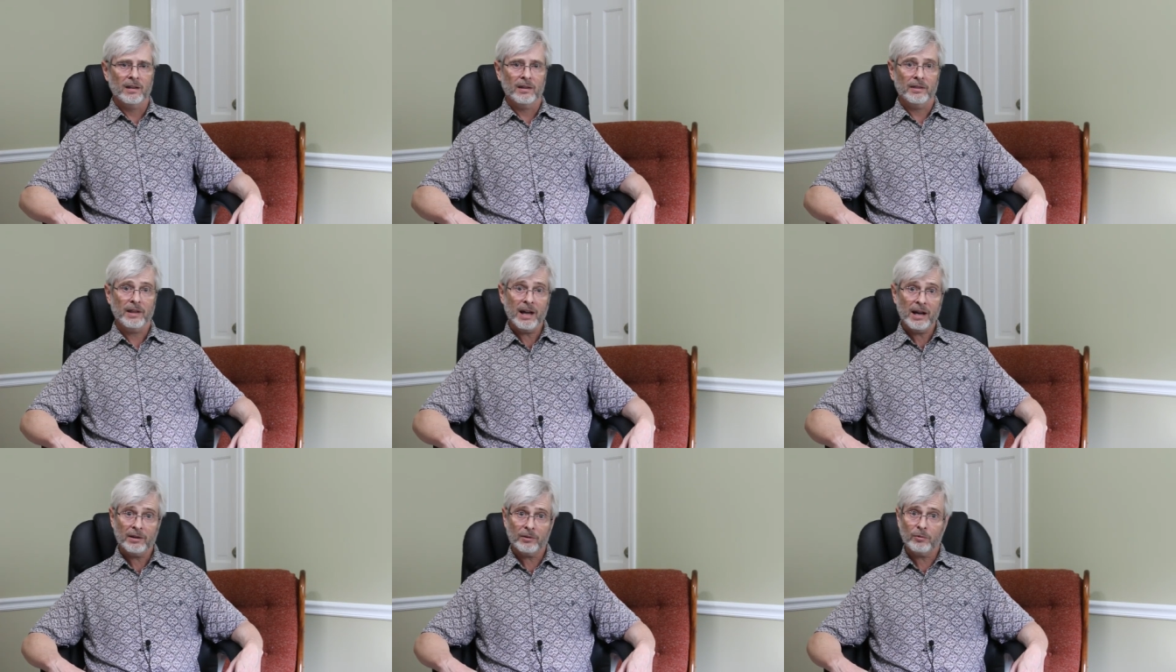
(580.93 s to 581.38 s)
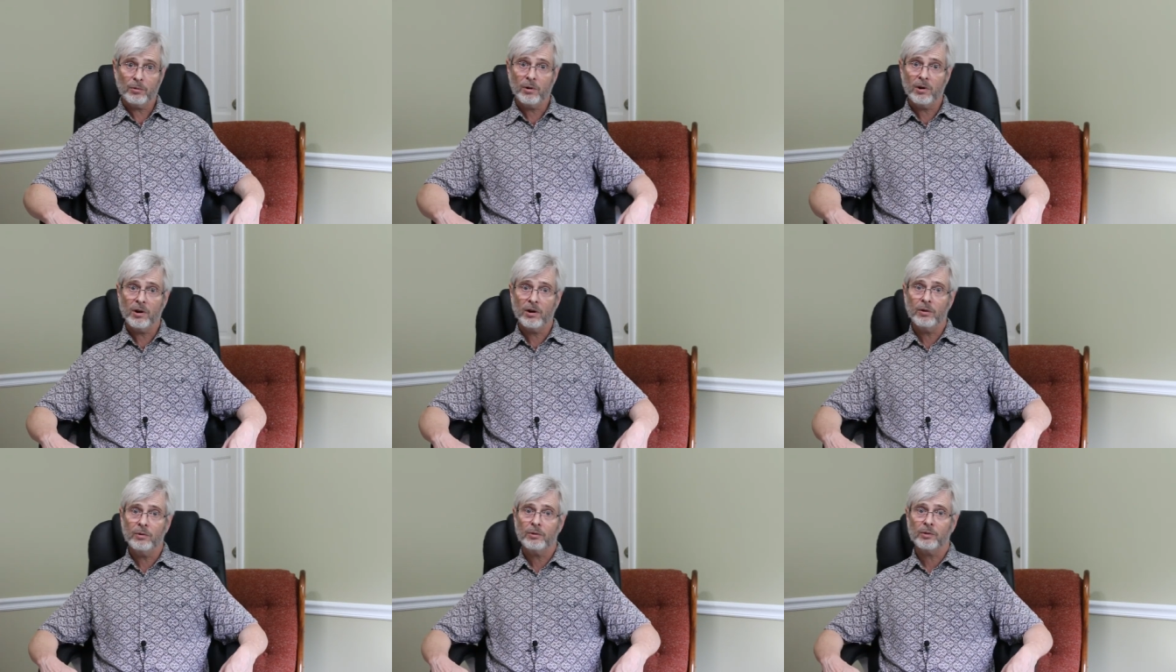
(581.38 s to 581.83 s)
That
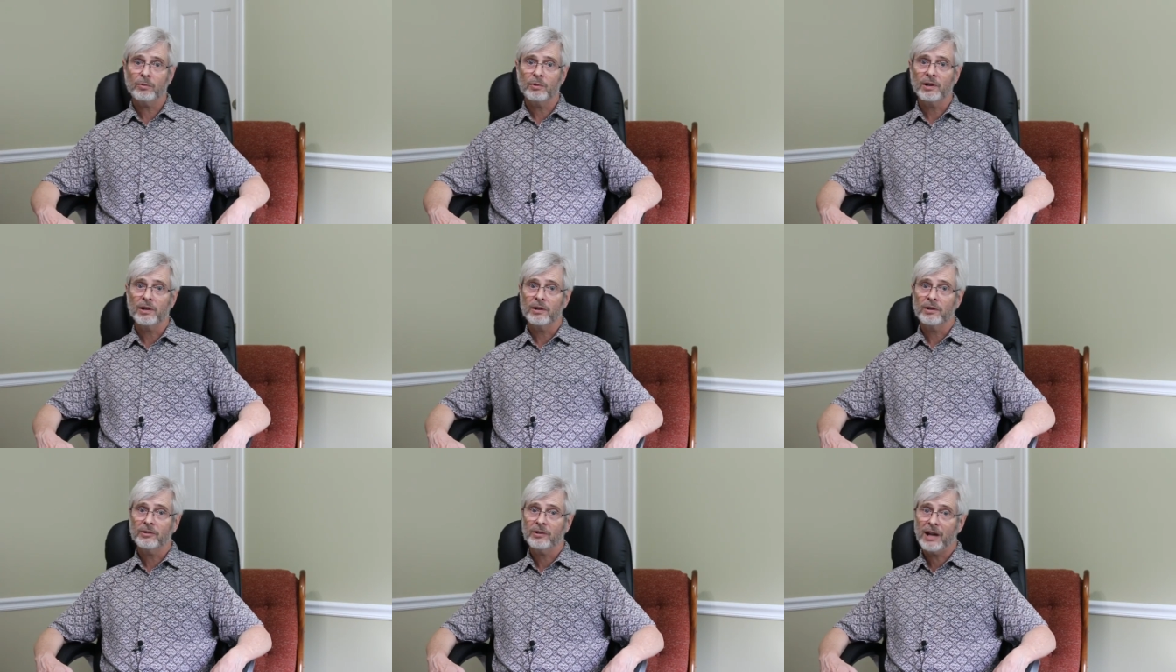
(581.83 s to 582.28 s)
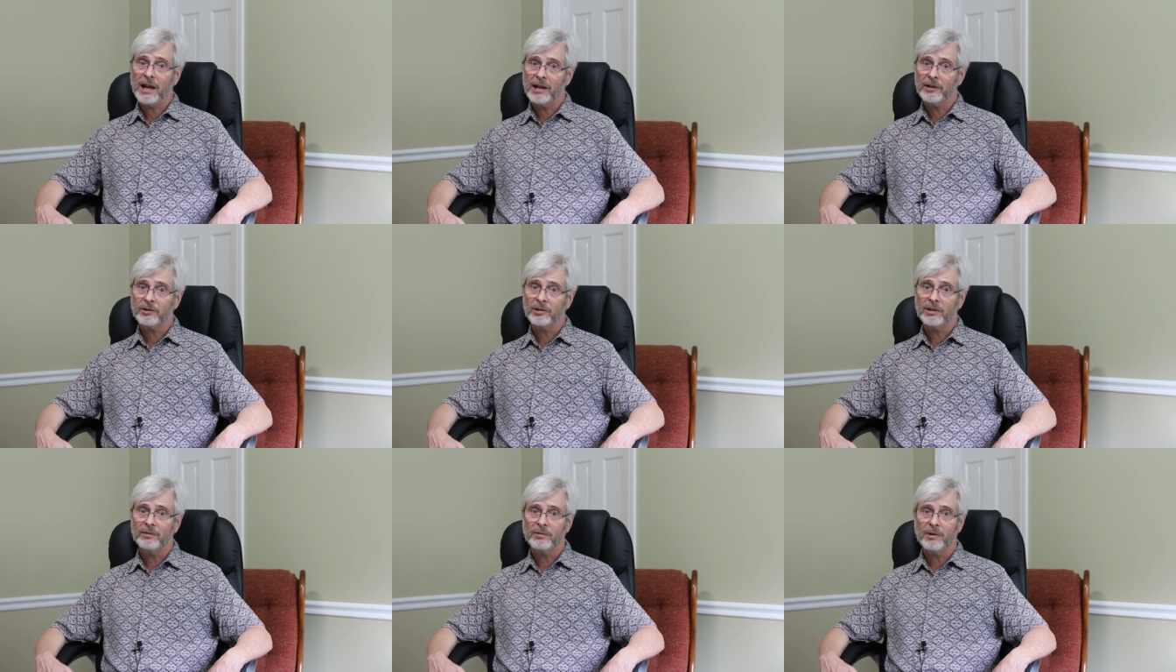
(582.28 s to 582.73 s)
quote was
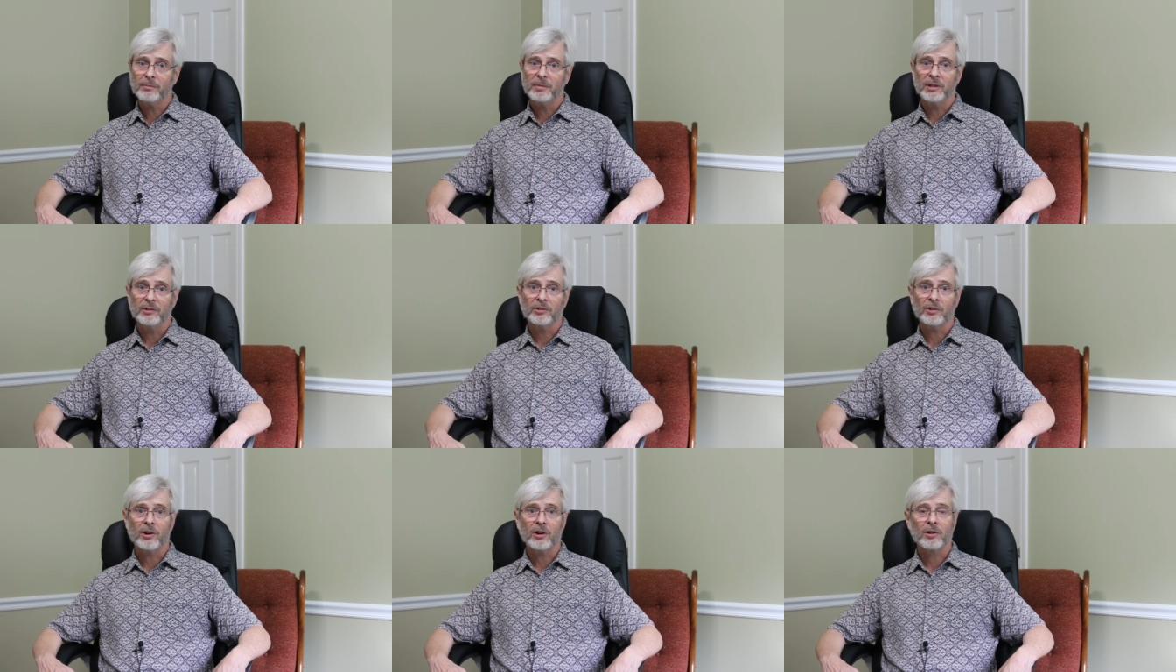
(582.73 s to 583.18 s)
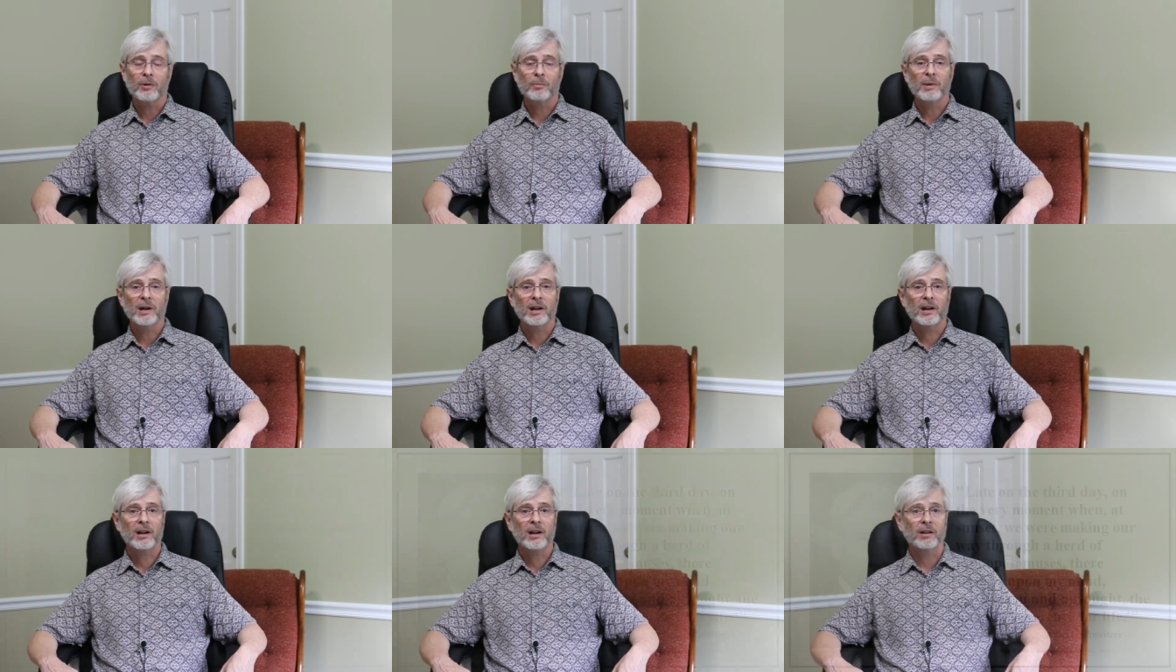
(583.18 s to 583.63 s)
actually from his
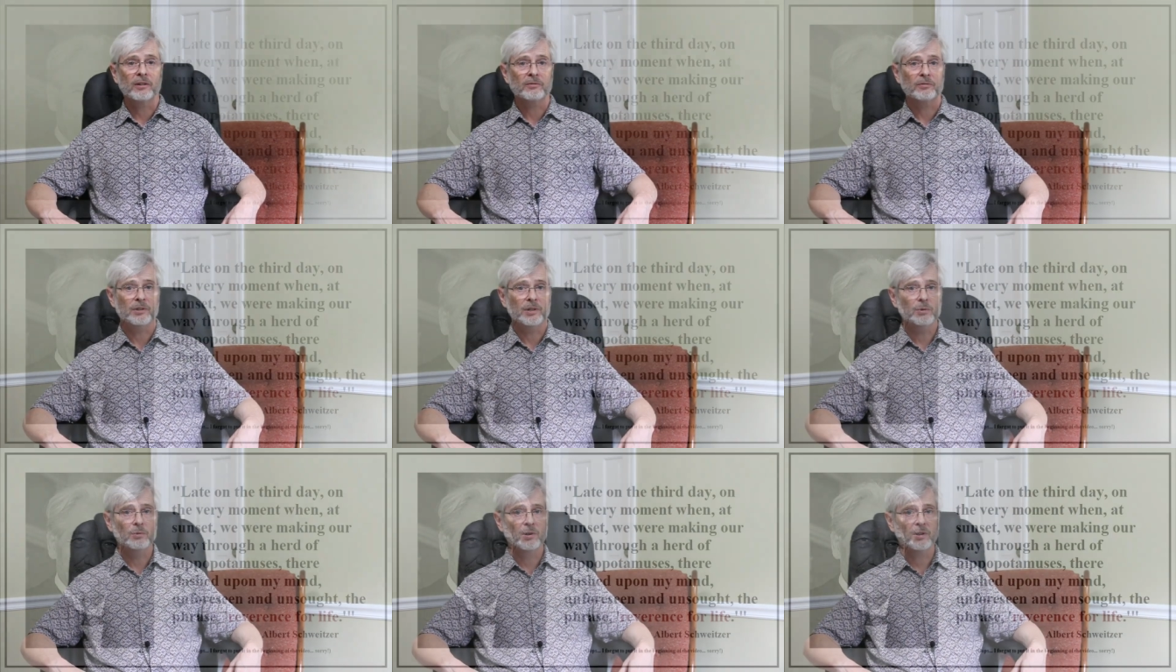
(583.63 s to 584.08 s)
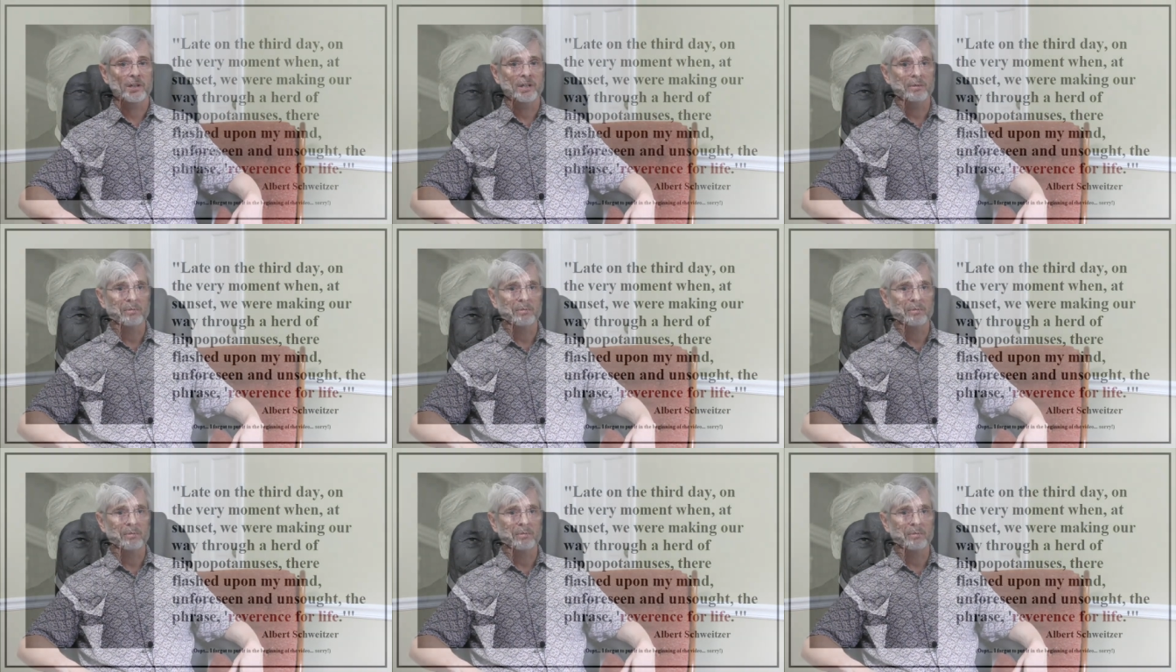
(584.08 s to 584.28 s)
autobiography, where he